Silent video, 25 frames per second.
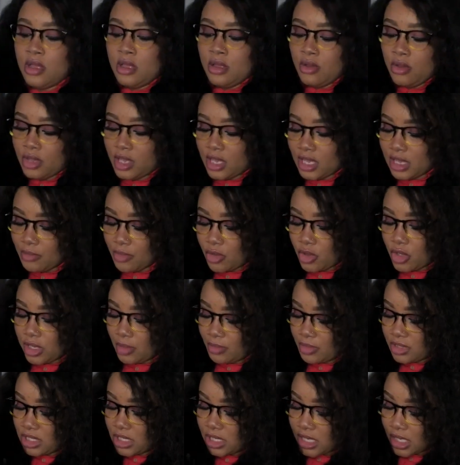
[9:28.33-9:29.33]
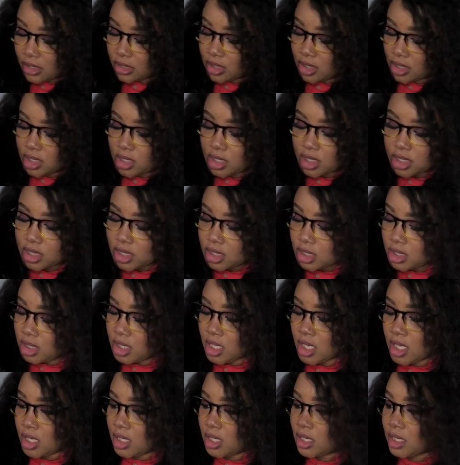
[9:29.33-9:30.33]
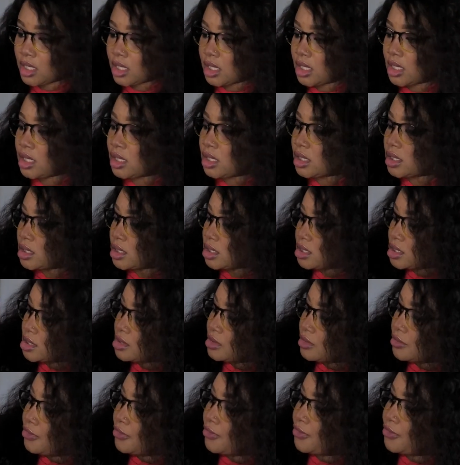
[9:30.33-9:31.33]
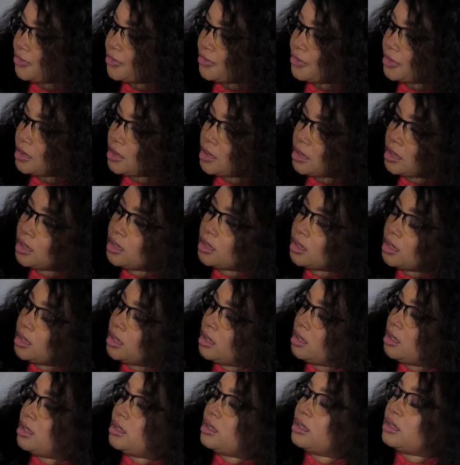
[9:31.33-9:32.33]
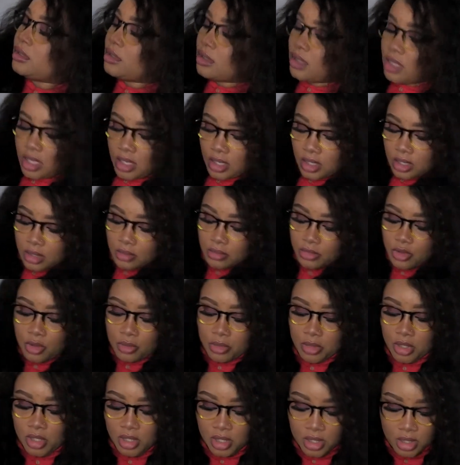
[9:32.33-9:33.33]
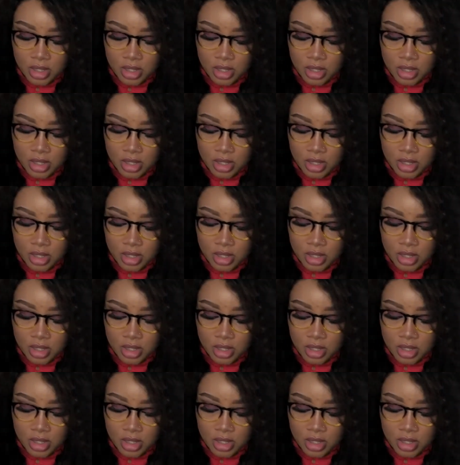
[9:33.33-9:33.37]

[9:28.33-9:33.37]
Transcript: Okay, let me take out this stuff. Okay, come in.